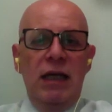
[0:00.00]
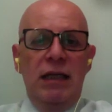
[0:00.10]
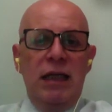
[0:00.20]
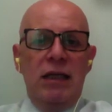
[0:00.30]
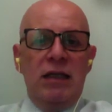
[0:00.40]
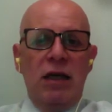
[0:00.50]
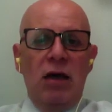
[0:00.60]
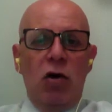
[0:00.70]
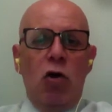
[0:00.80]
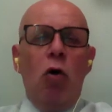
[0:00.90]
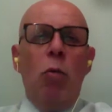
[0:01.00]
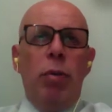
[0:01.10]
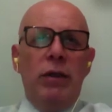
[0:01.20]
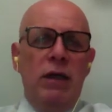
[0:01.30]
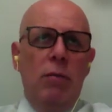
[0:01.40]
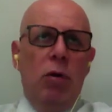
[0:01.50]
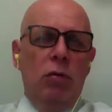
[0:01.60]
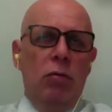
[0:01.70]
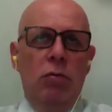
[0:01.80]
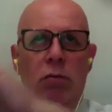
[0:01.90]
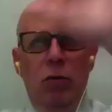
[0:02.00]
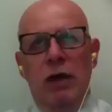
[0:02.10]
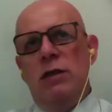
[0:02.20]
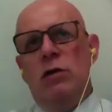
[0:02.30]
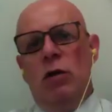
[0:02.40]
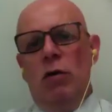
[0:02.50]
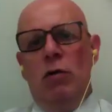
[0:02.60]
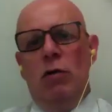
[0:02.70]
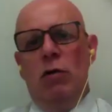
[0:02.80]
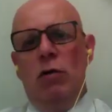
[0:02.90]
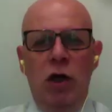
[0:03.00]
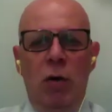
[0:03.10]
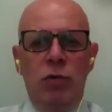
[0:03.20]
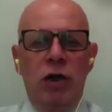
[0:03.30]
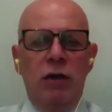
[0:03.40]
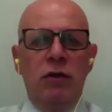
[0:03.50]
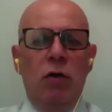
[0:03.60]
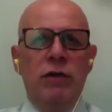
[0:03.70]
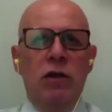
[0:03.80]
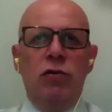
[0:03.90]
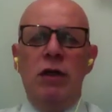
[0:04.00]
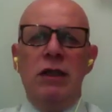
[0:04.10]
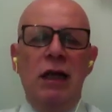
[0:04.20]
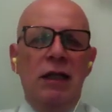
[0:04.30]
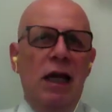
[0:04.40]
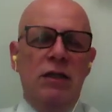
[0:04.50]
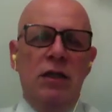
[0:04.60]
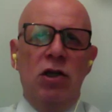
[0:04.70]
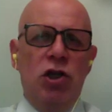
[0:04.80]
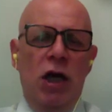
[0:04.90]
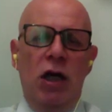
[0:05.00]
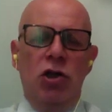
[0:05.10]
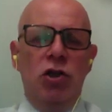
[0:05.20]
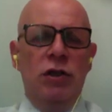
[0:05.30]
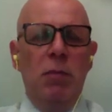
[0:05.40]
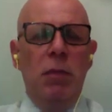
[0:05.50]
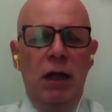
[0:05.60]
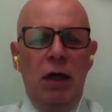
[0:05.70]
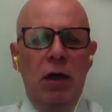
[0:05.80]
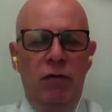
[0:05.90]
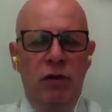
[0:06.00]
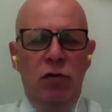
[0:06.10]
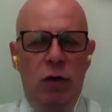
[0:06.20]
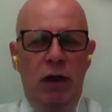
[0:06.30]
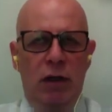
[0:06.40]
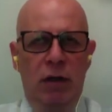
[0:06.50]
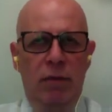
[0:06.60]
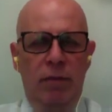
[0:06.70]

is compatible with the object of the treaty and doesn't change the meaning of the treaty.